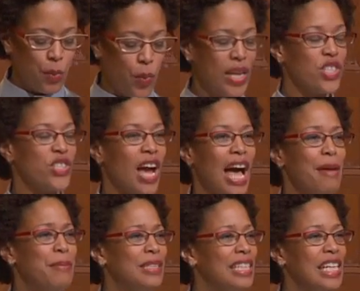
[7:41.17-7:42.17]
which I
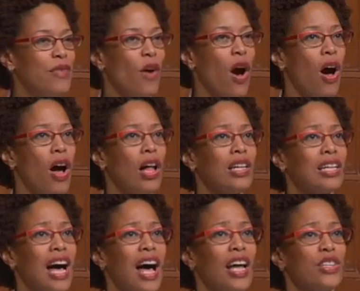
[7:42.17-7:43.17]
believe all
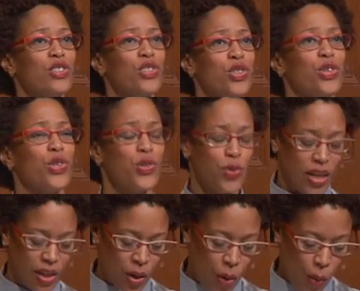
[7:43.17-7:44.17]
God's
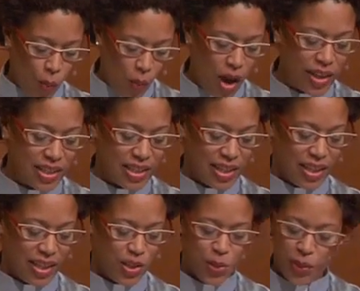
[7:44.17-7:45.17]
children want
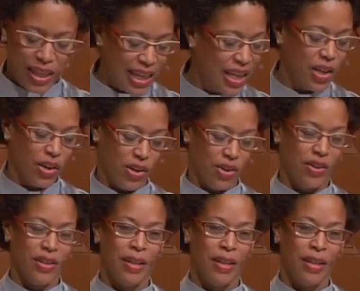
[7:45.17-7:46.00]
to hear.